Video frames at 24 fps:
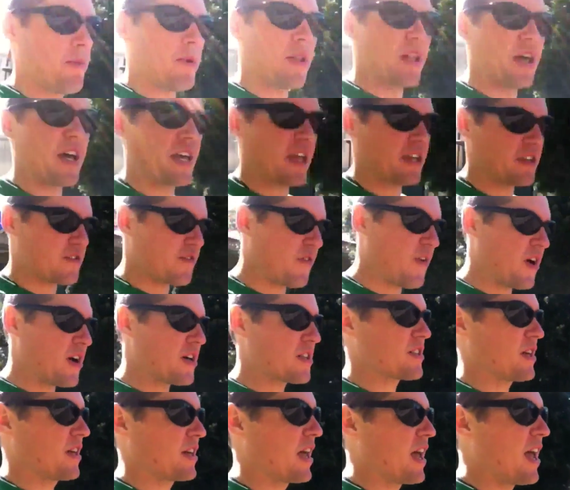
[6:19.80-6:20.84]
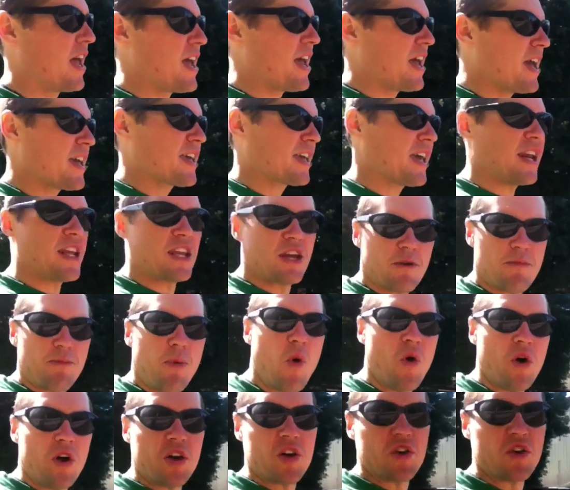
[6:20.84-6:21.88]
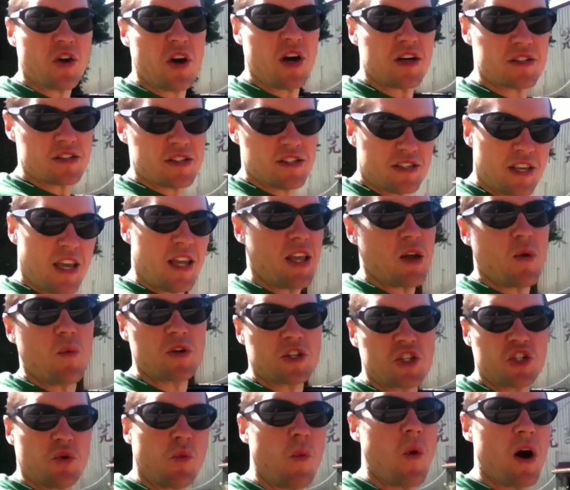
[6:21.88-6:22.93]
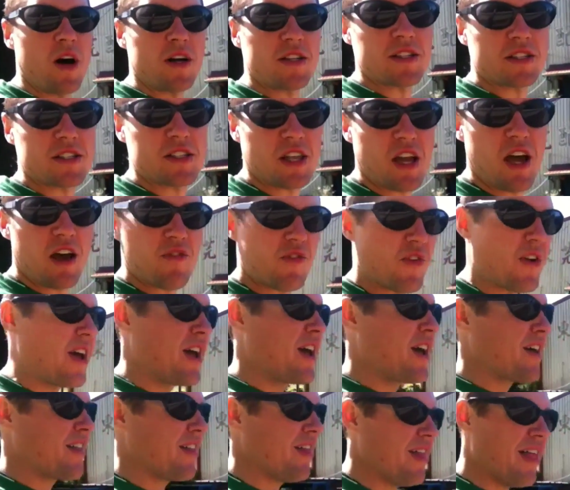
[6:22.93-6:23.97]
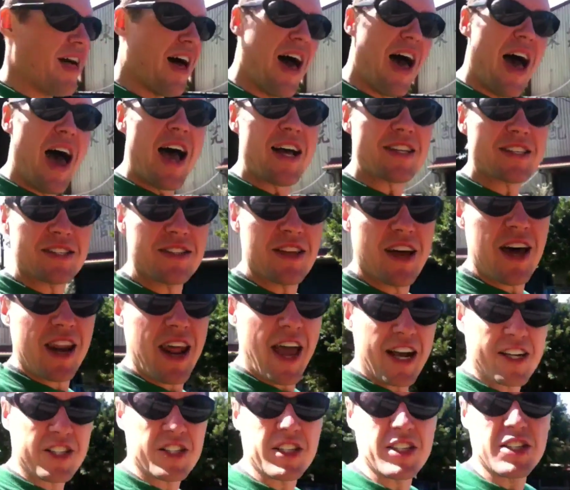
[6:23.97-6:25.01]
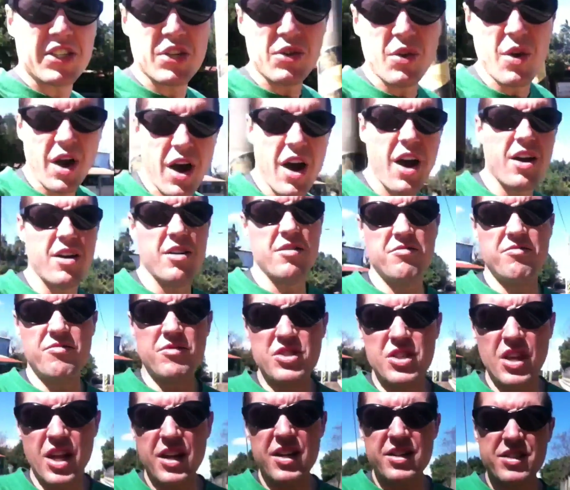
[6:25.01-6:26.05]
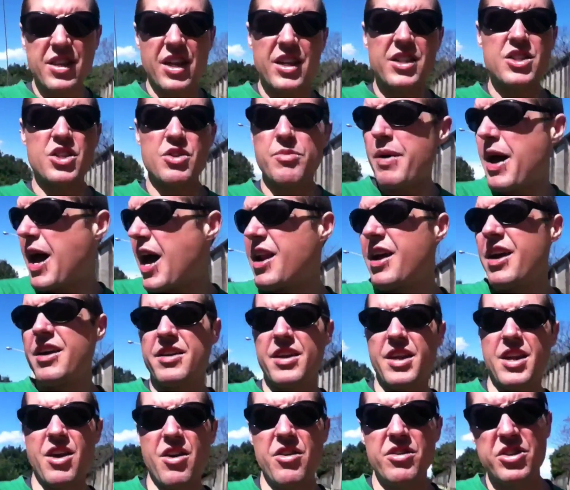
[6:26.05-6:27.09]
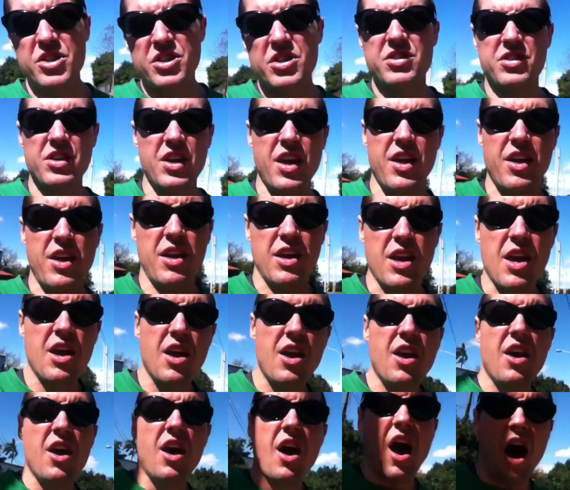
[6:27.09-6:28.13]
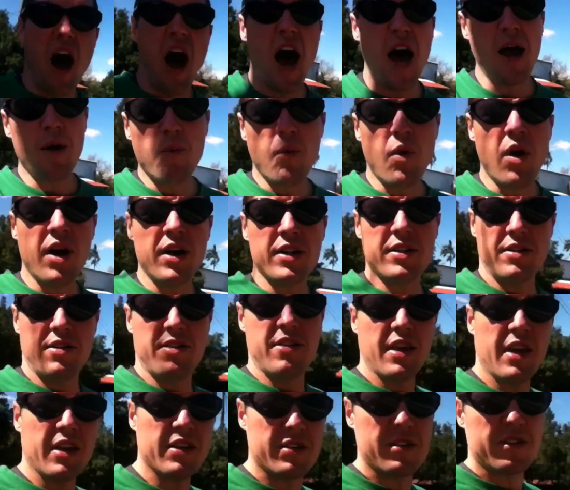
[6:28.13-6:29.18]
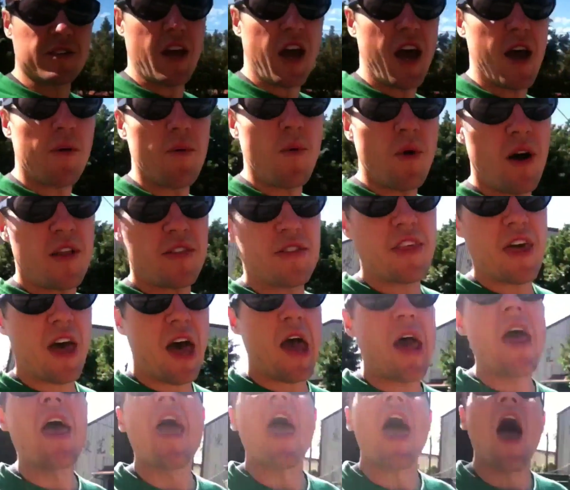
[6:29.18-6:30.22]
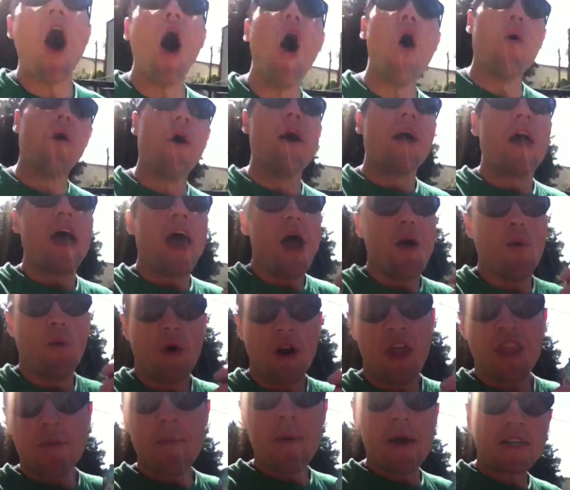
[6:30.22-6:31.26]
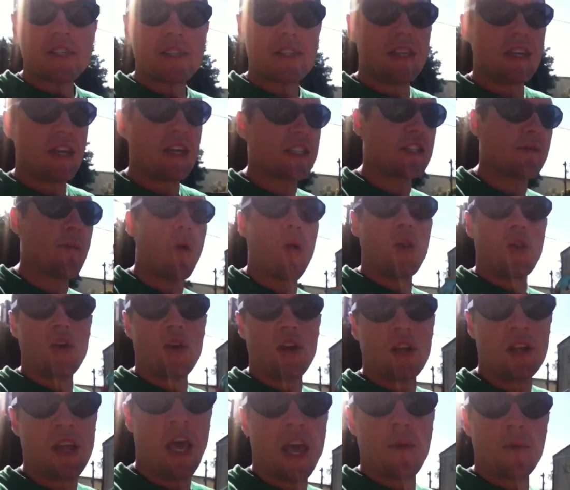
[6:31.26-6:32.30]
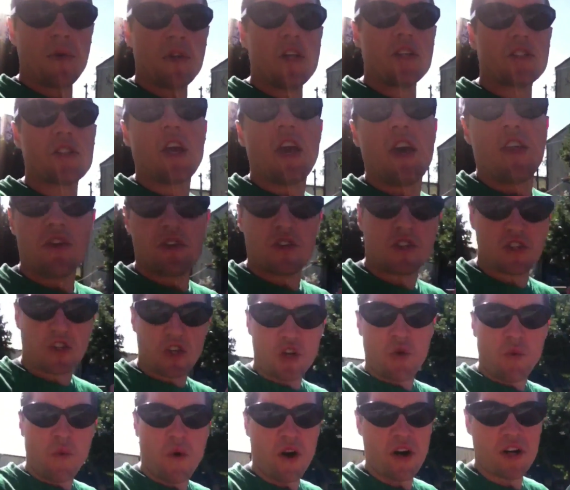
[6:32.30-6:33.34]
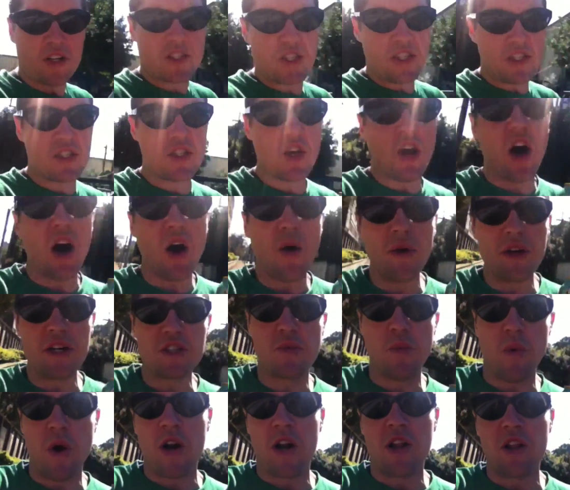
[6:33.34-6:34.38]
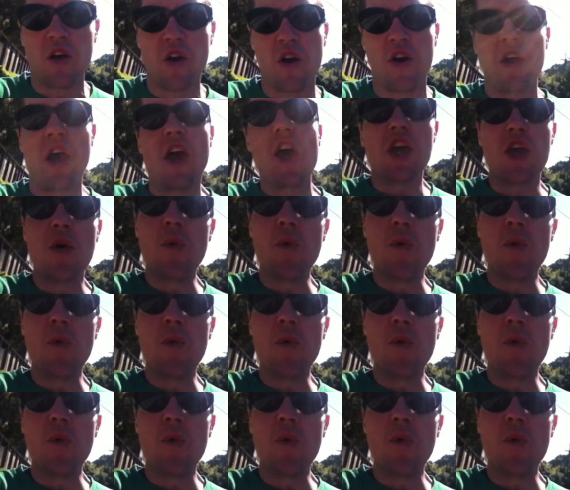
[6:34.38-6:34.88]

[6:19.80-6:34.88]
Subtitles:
But like, as far as like getting your point across to say like what you want and stuff, it's not actually too hard. It's not too bad. Like, you know, you just say like, I want this, I want that. Oh, and one of the best things about learning languages, there's 2 words you always want to learn.